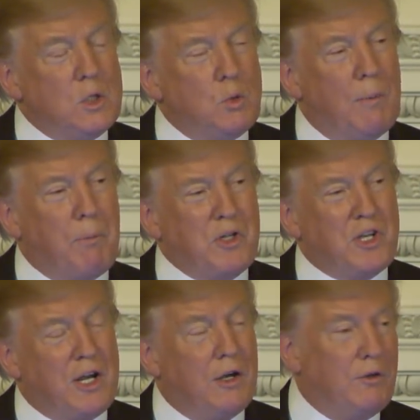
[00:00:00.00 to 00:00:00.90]

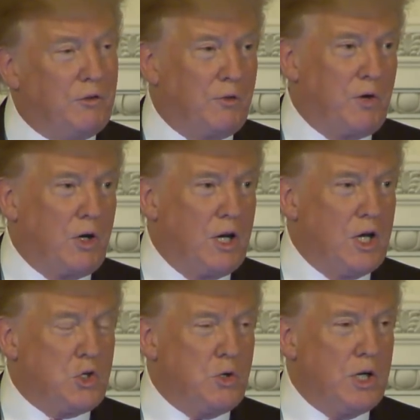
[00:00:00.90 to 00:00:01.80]
representatives of our
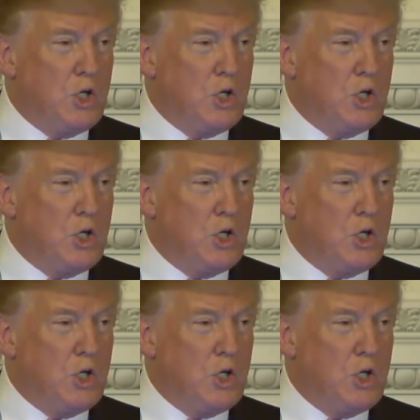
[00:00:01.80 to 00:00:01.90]
country,